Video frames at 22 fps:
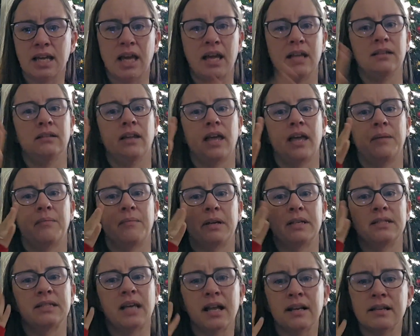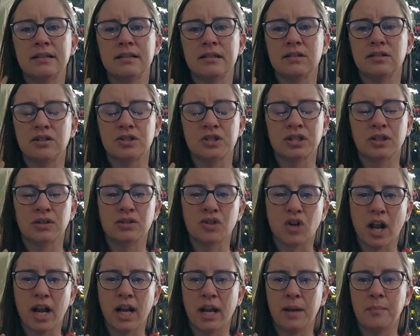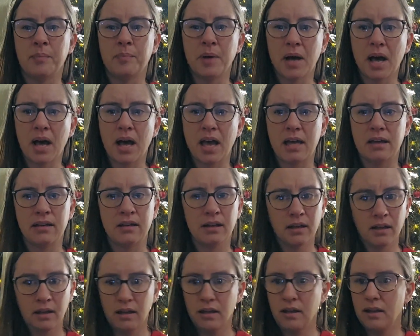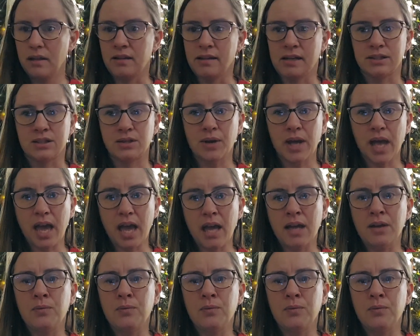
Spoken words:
and like my sinuses are still draining, but that's okay.